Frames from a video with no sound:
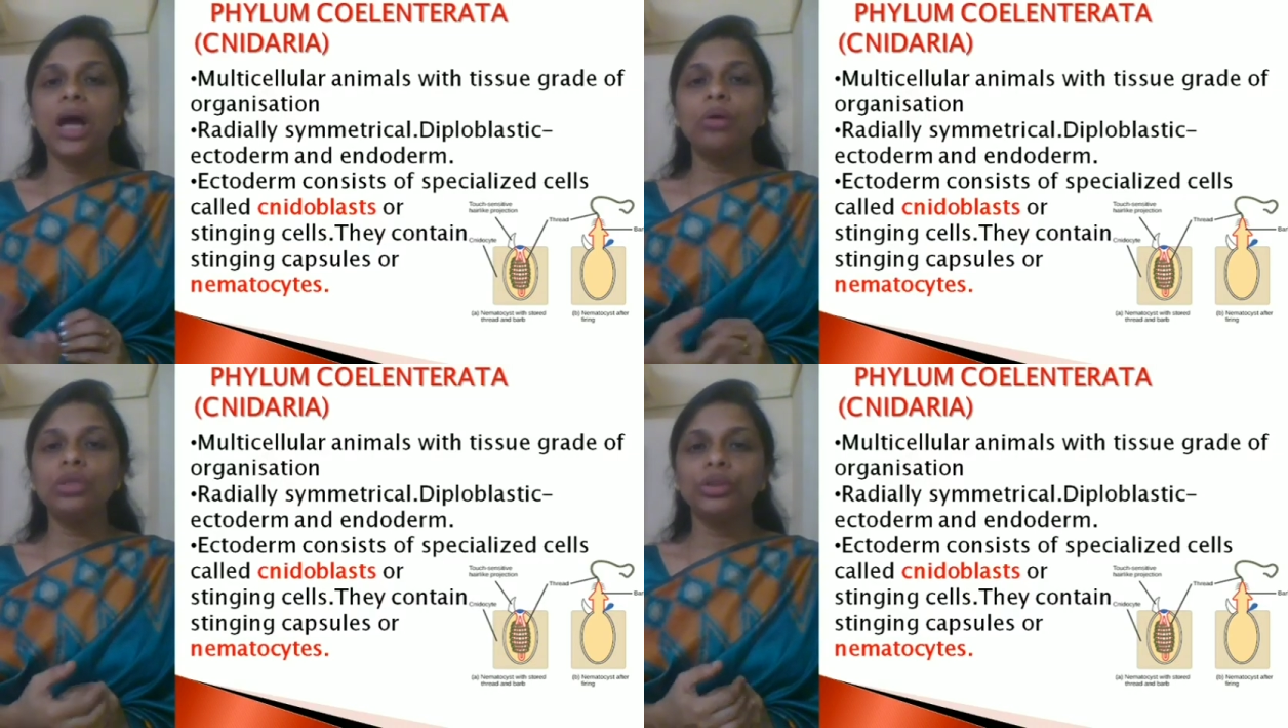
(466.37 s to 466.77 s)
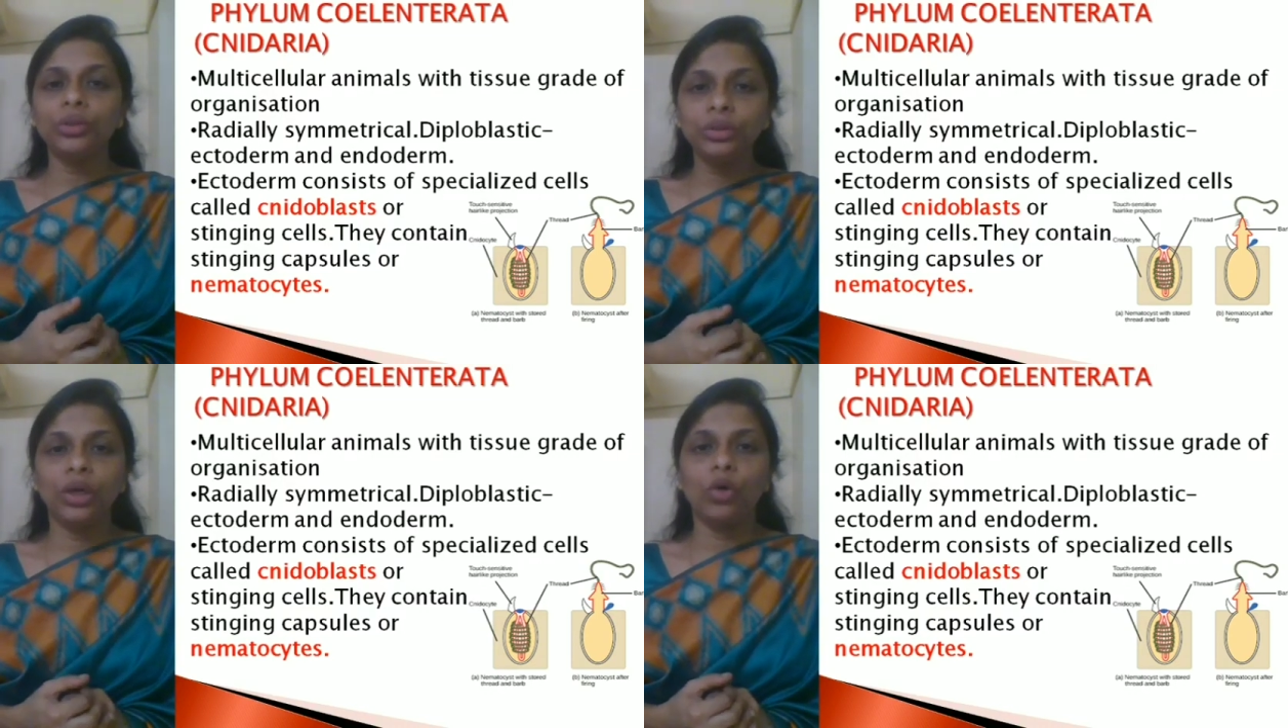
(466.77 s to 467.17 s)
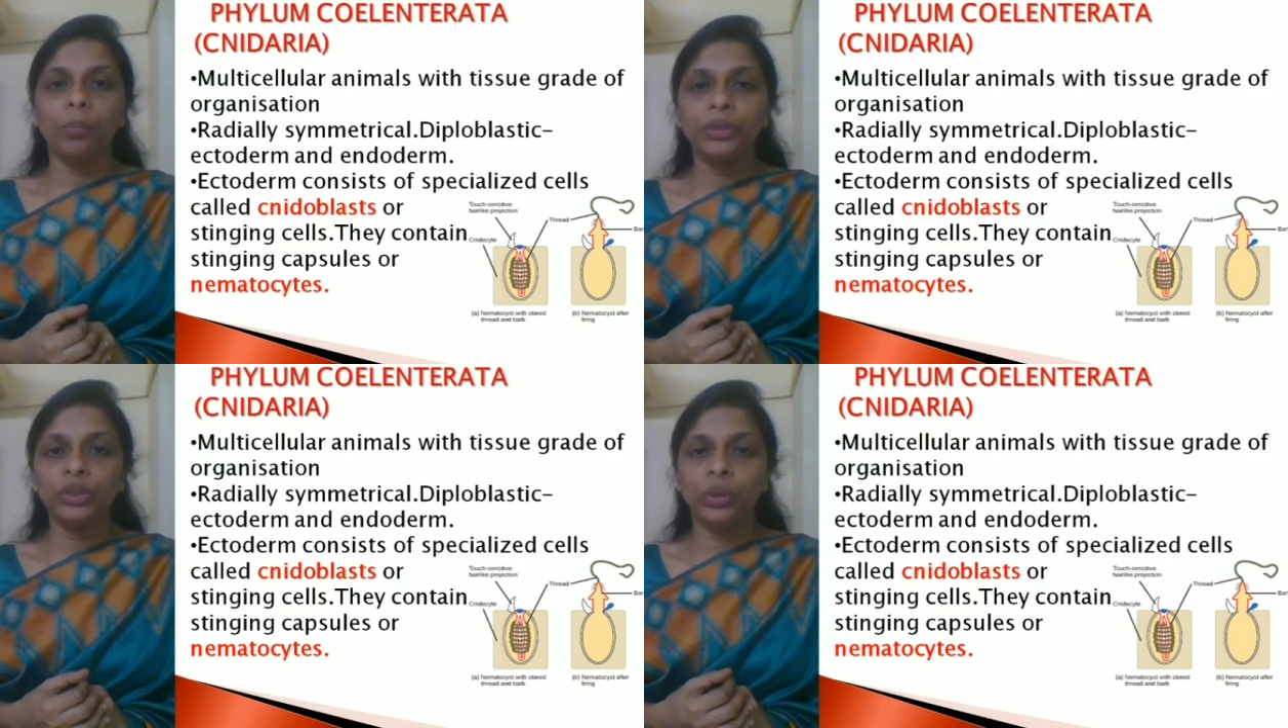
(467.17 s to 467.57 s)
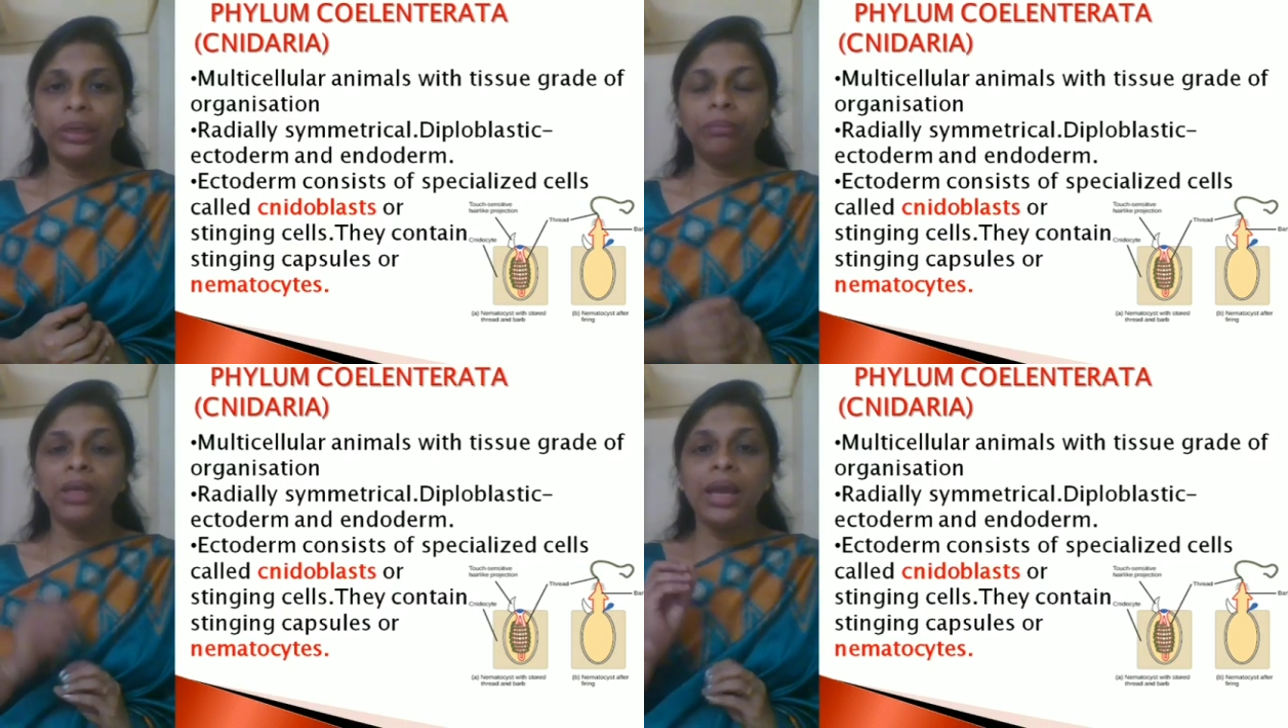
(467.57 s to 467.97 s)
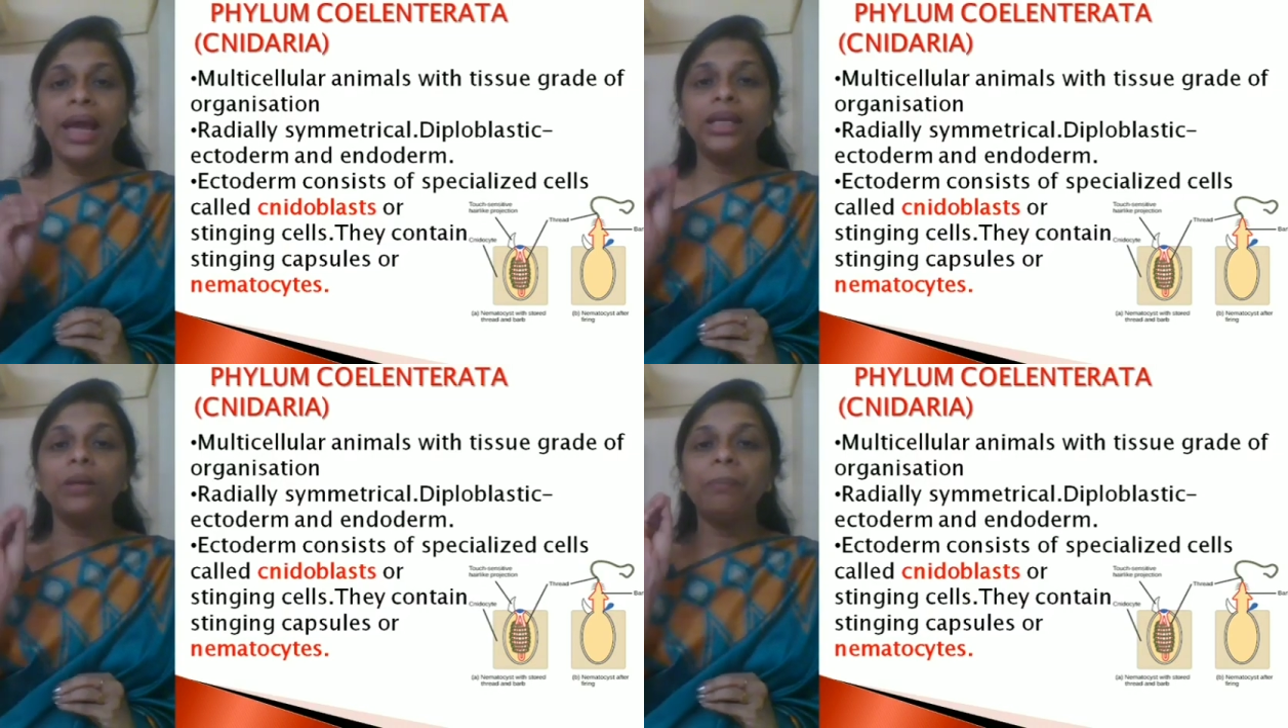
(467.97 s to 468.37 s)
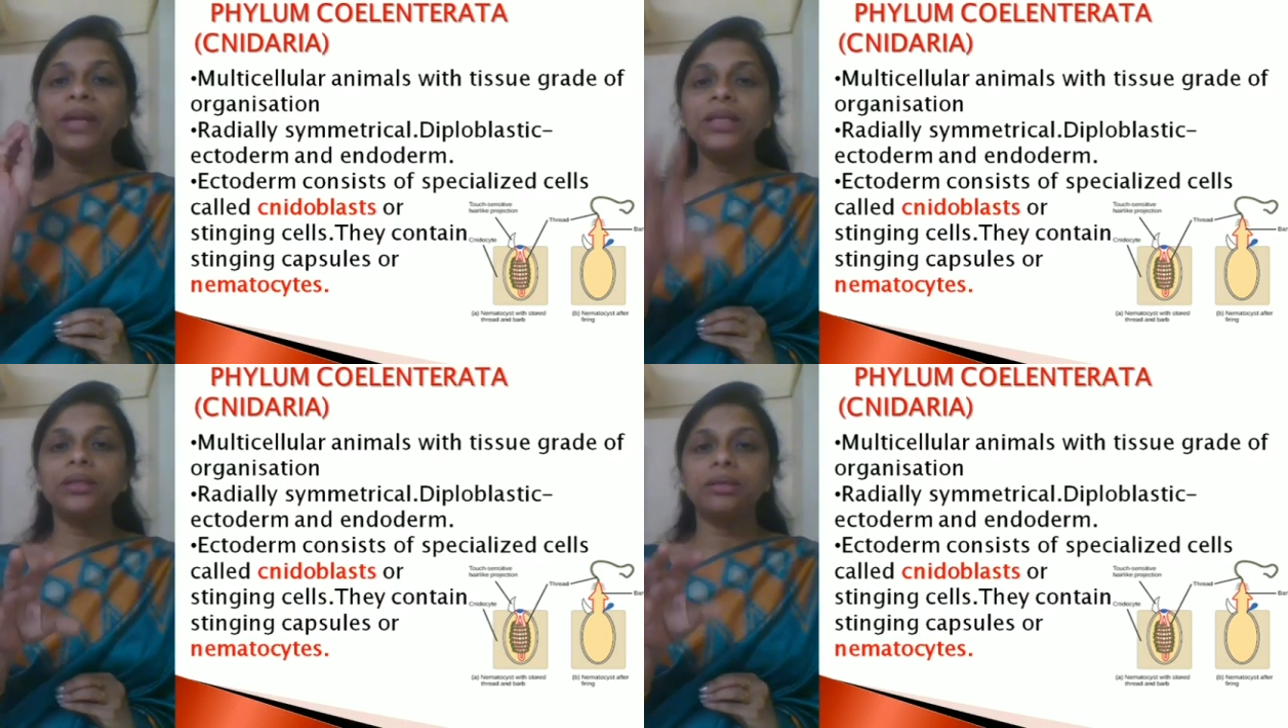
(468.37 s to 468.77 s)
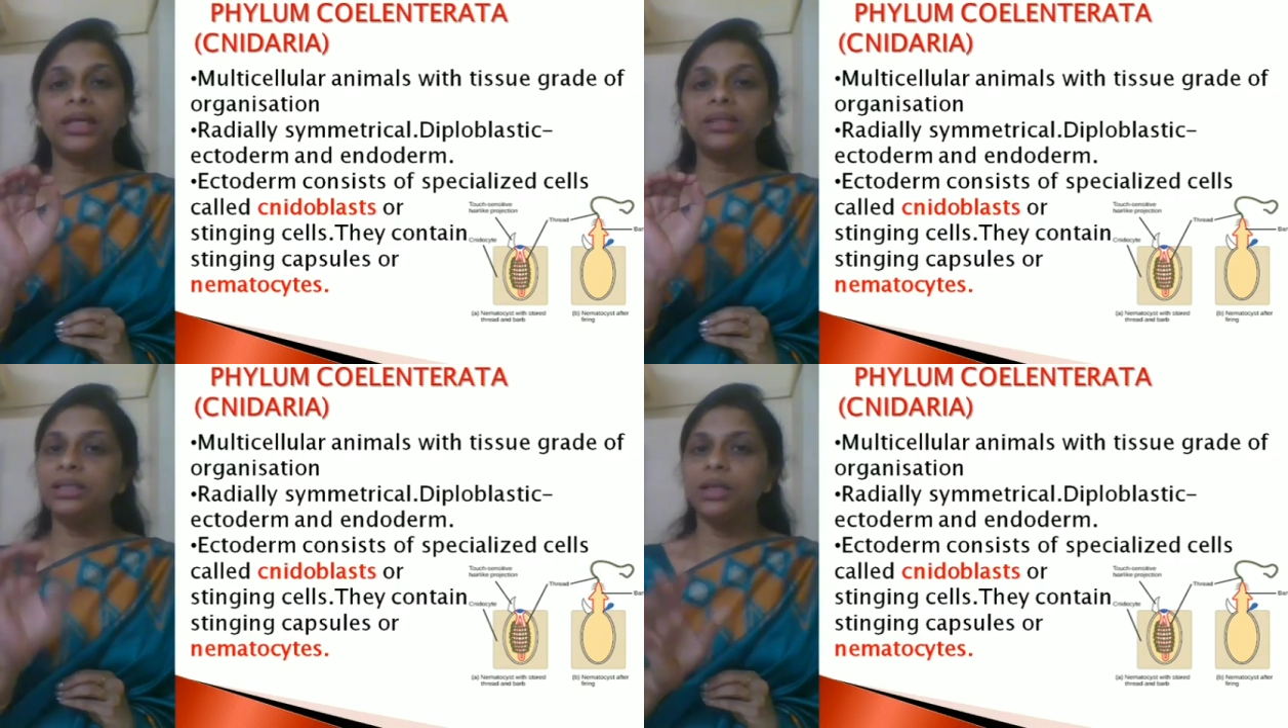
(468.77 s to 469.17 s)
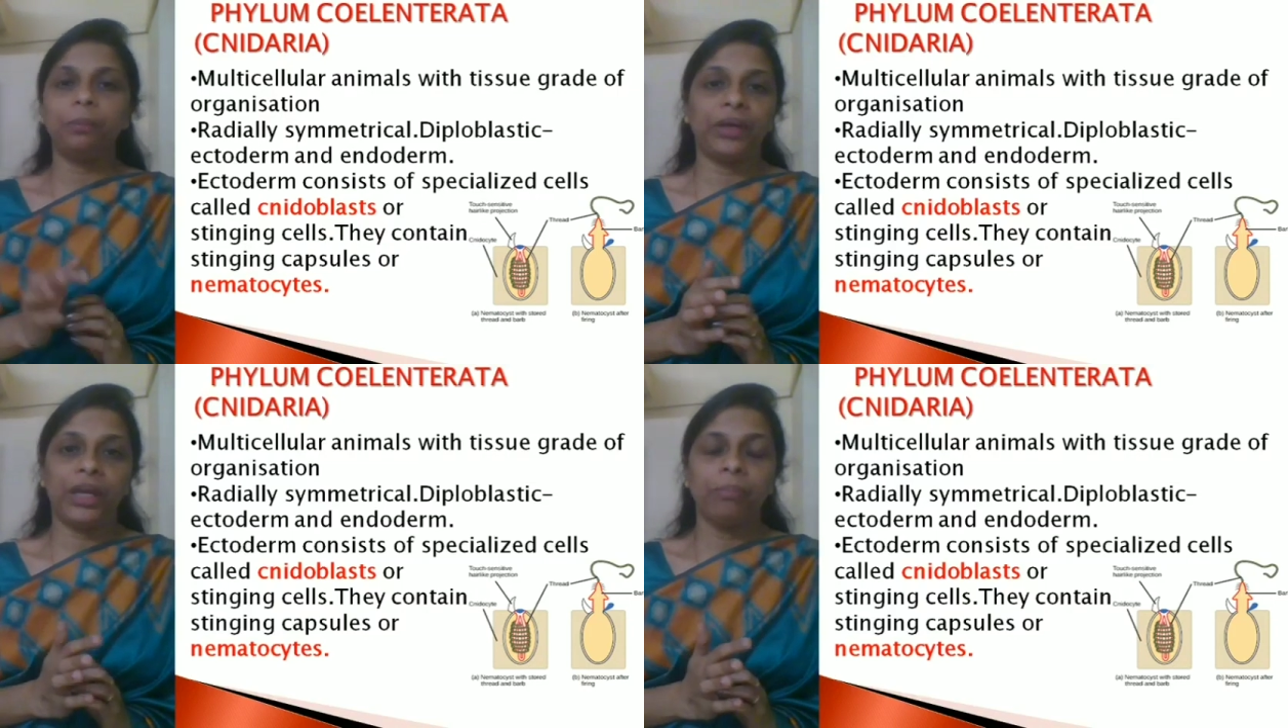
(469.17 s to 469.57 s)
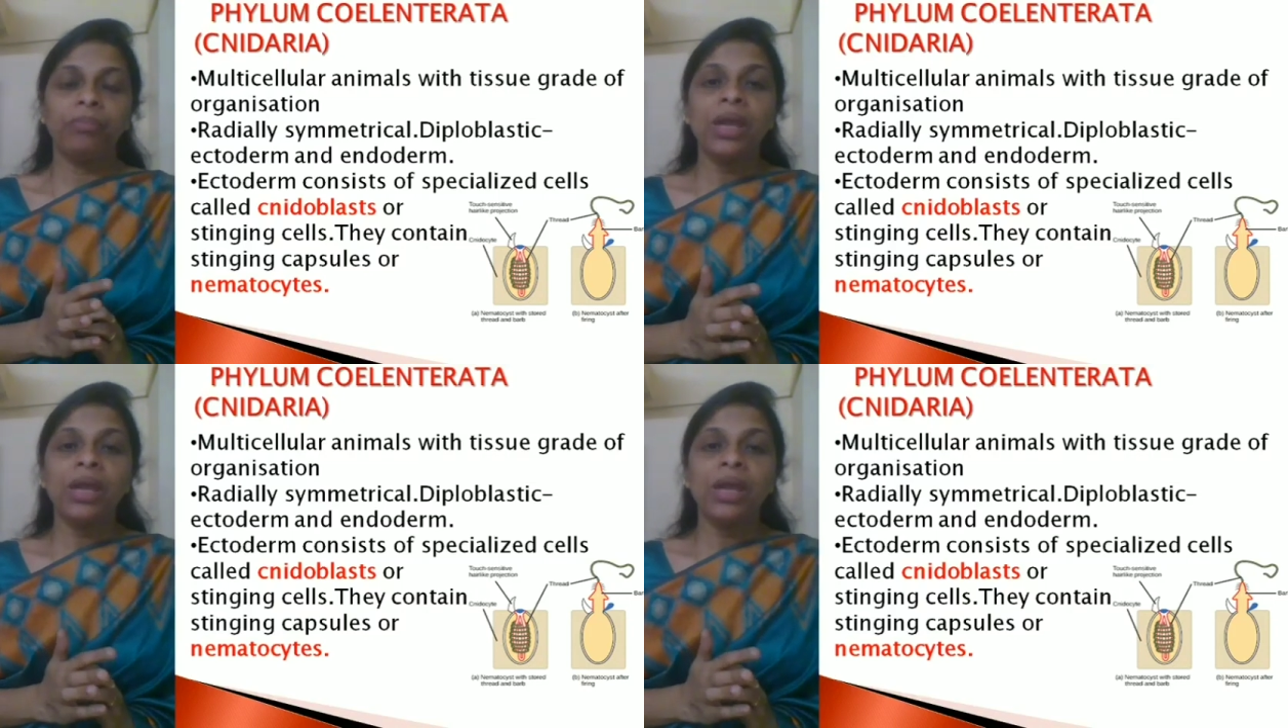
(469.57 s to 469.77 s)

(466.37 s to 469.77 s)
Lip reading: out through the operculum and it penetrates the prey.